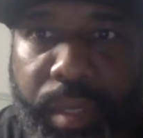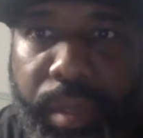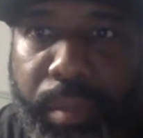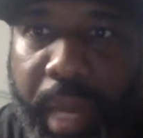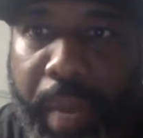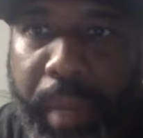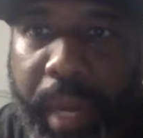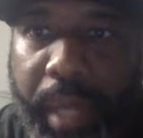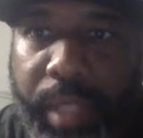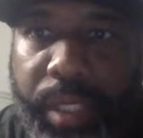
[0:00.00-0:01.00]
my
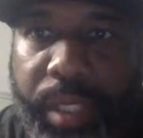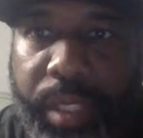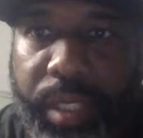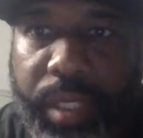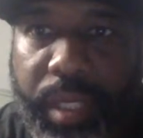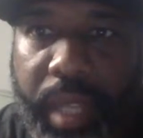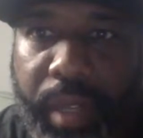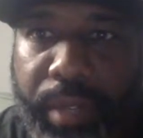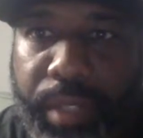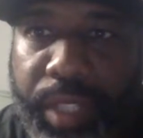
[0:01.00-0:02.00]
apologies. I'll
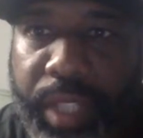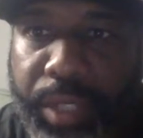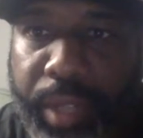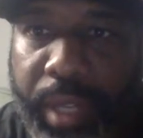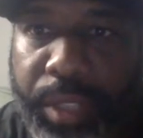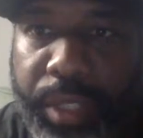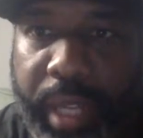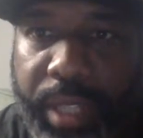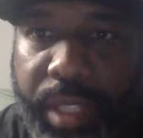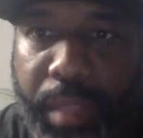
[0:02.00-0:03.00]
definitely shout you out as you
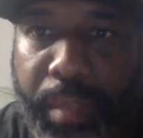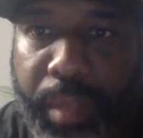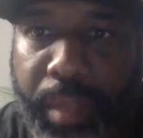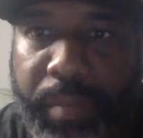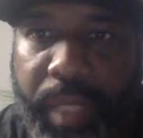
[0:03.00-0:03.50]
guys are coming in.